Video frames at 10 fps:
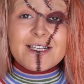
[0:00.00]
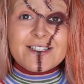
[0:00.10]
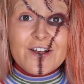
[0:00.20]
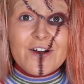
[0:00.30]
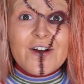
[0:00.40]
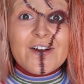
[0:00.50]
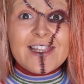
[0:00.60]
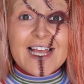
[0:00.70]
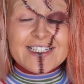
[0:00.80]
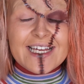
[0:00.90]
So
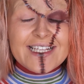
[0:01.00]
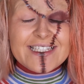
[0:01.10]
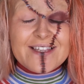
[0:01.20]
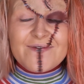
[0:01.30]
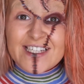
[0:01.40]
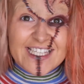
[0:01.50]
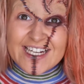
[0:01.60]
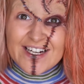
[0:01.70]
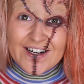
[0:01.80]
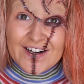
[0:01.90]
let's get into the
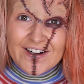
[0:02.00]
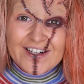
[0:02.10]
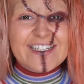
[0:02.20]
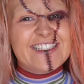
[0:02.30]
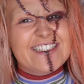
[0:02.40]
video.